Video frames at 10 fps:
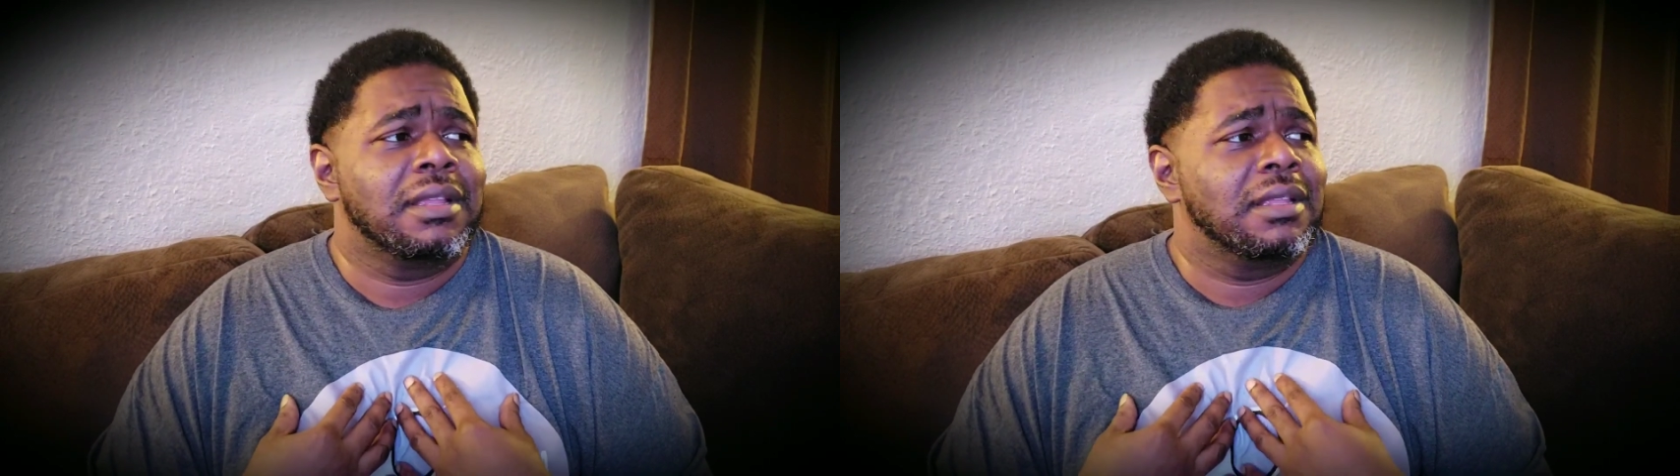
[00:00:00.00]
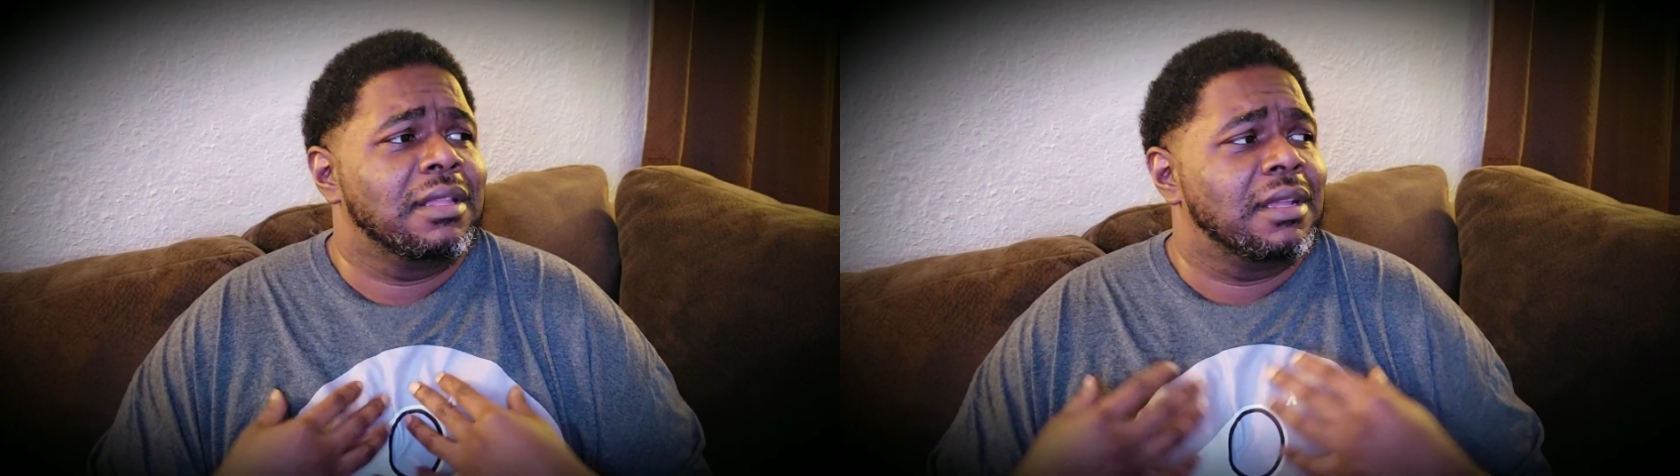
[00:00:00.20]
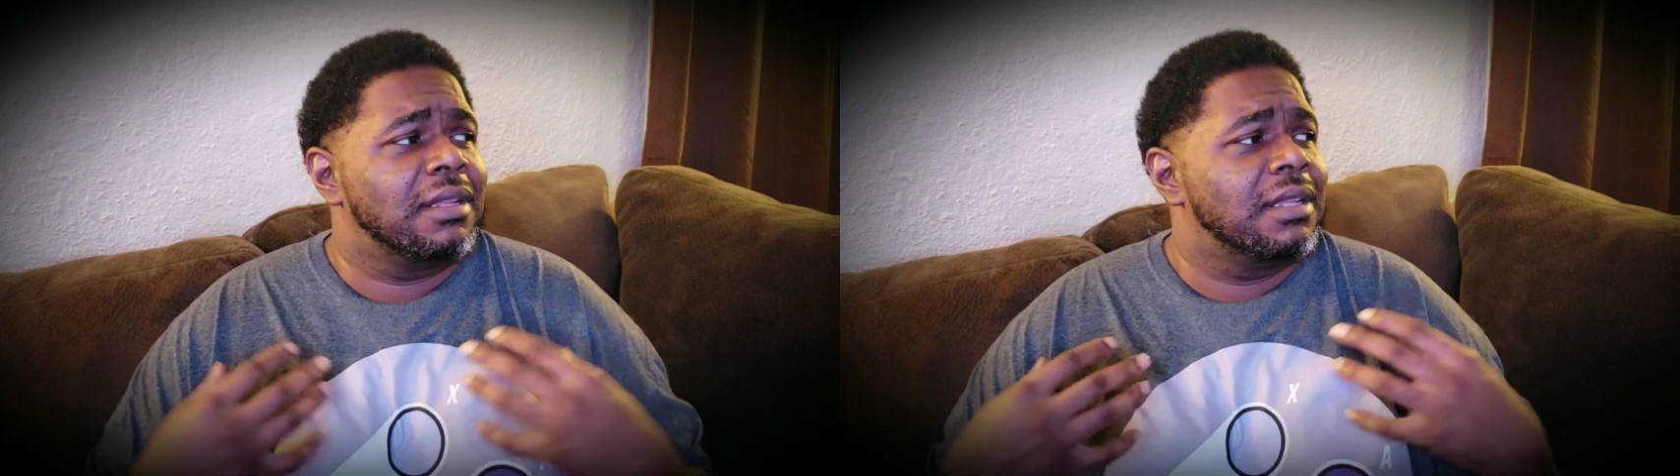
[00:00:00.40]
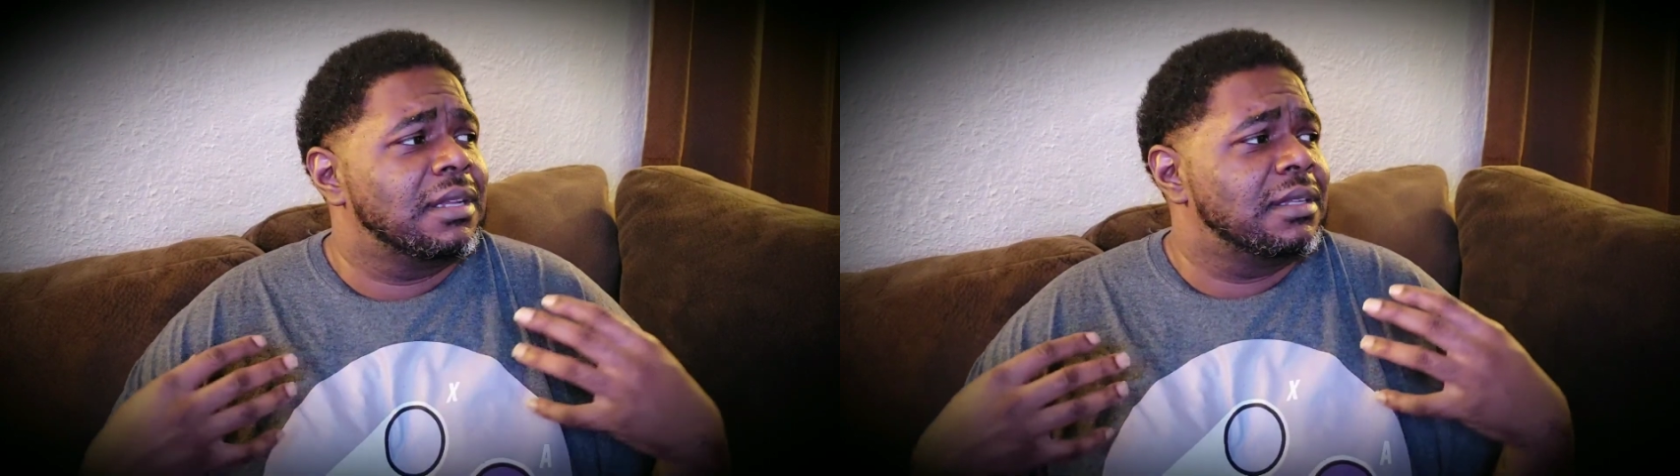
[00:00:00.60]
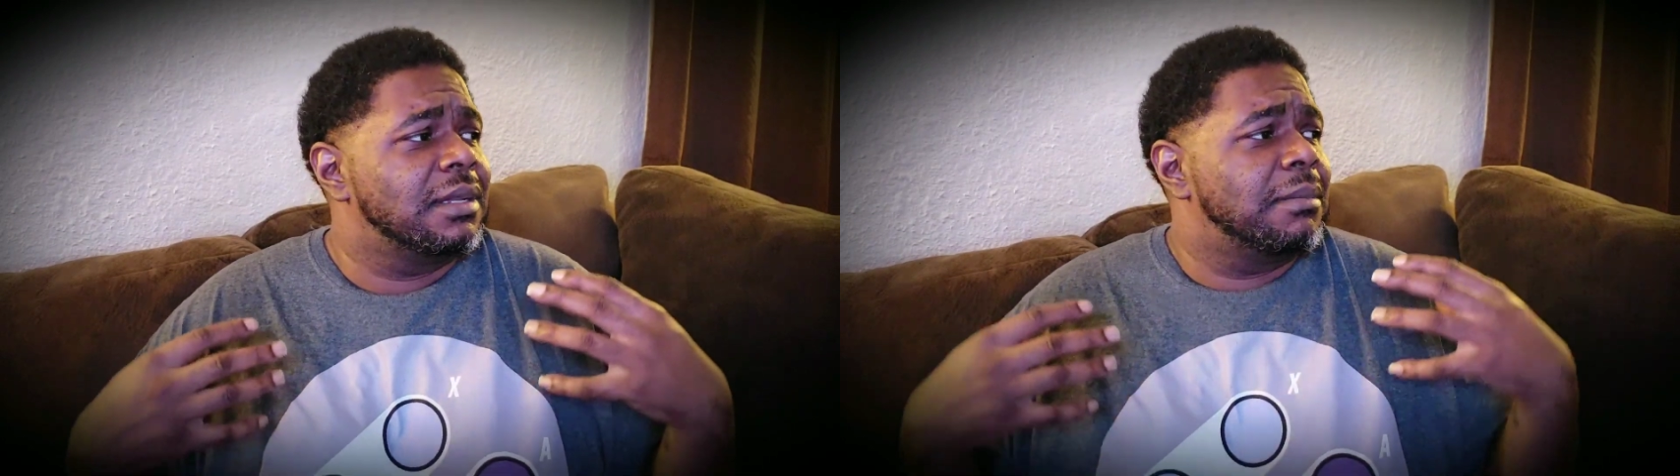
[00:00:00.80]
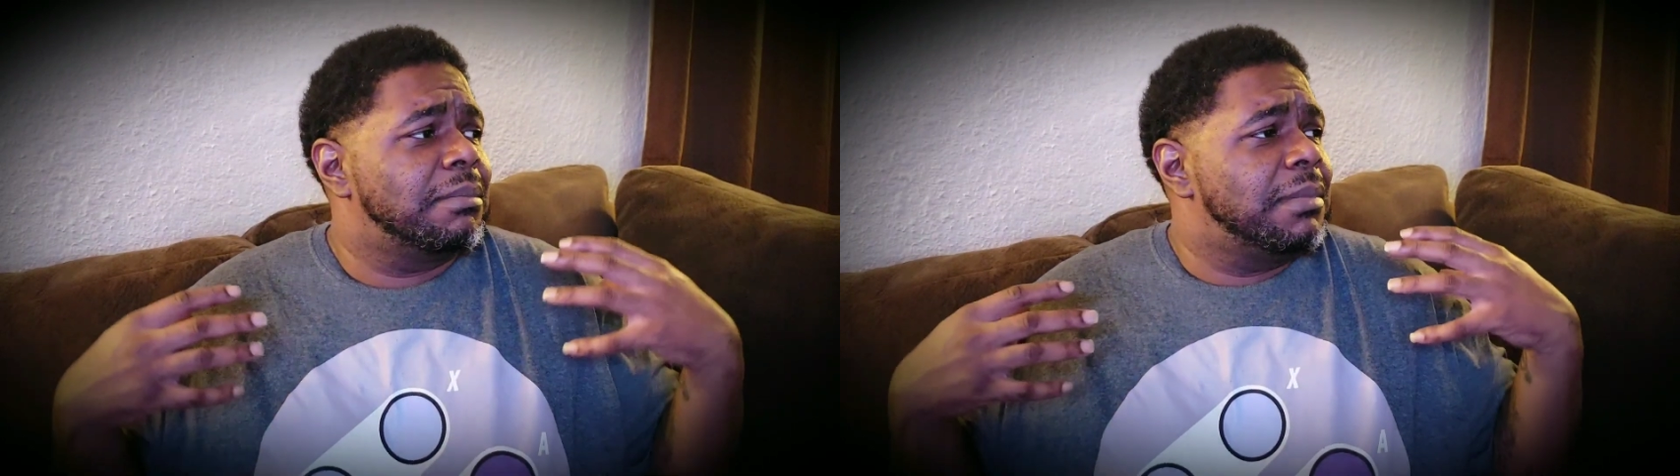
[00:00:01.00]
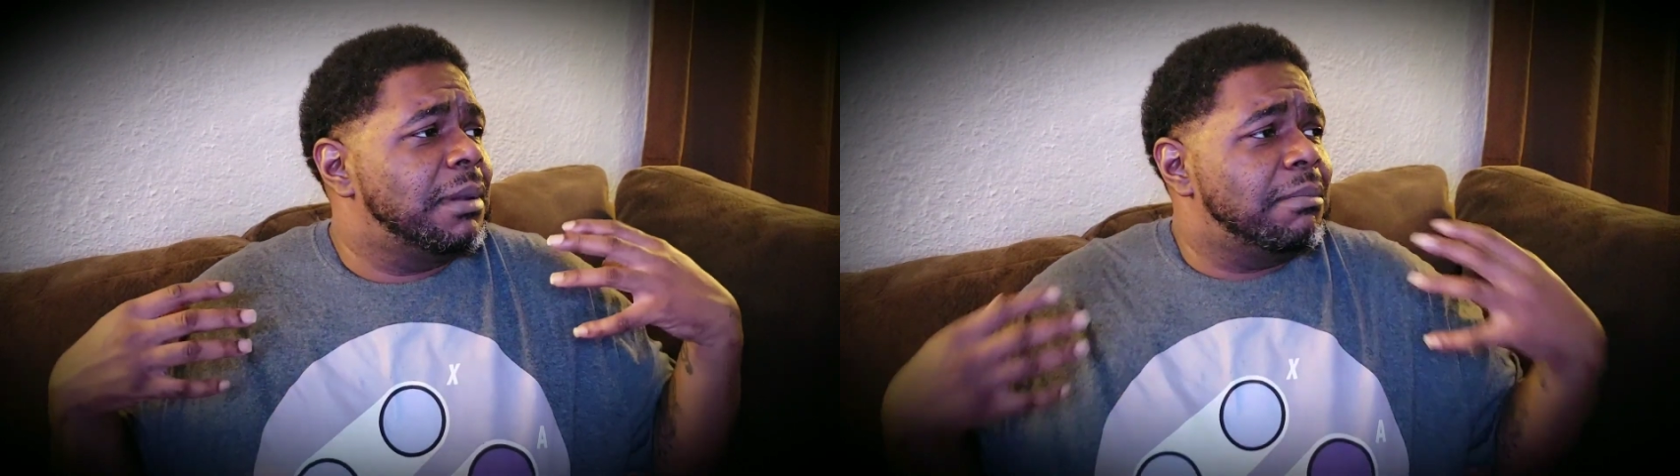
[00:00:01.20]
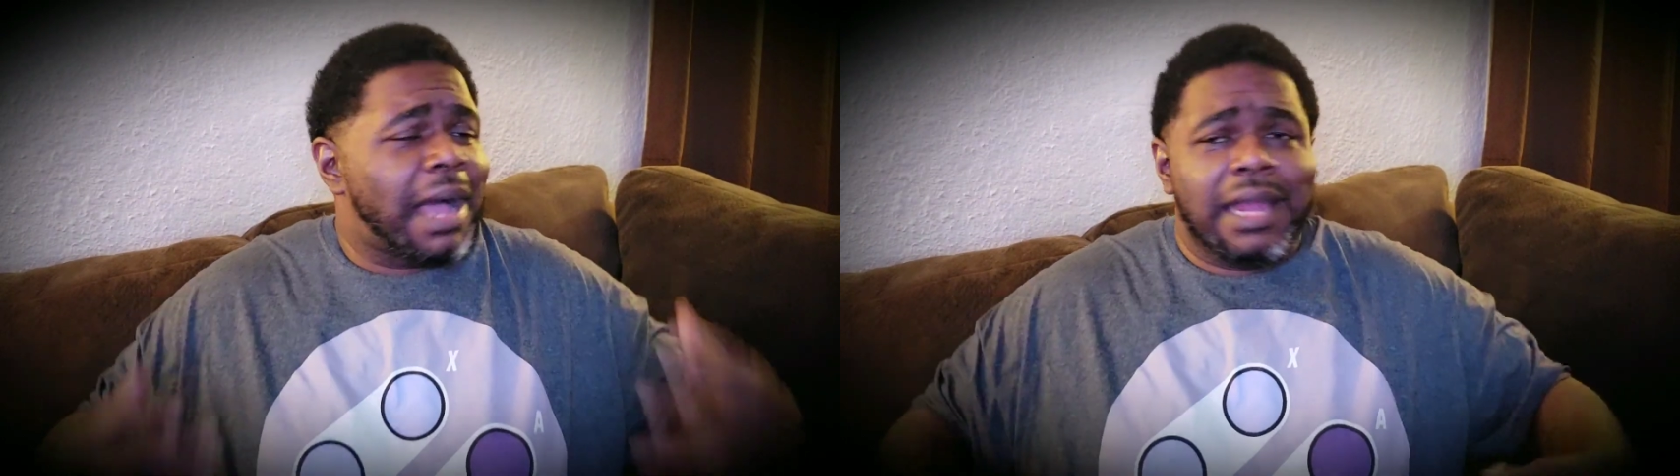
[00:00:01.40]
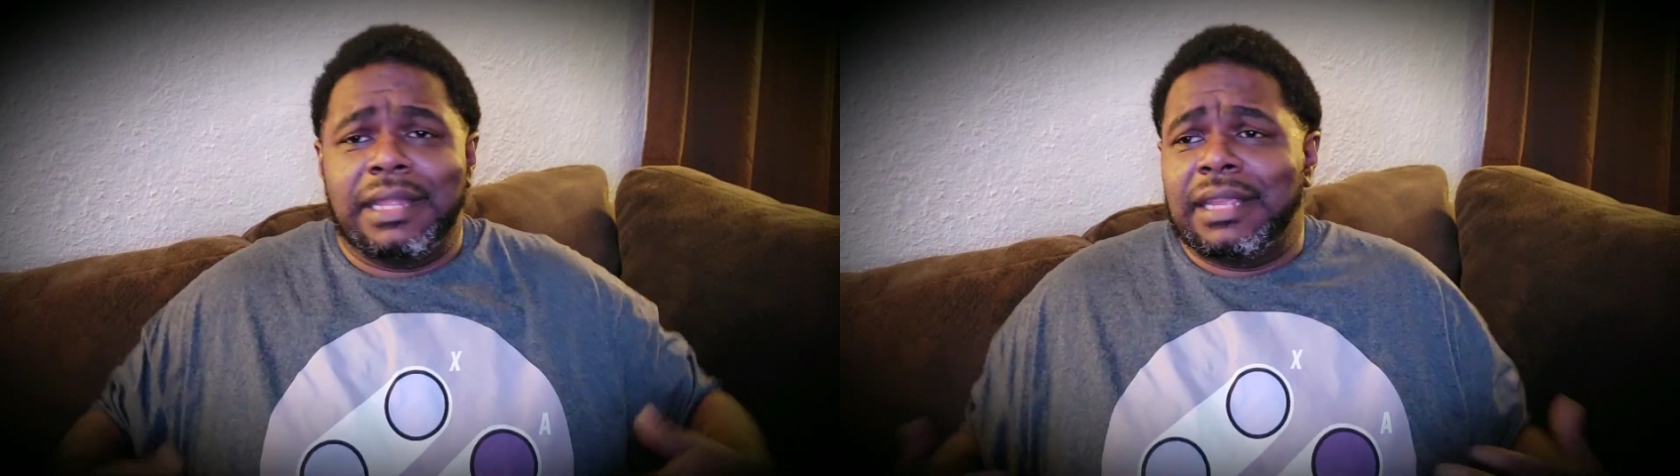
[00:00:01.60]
your body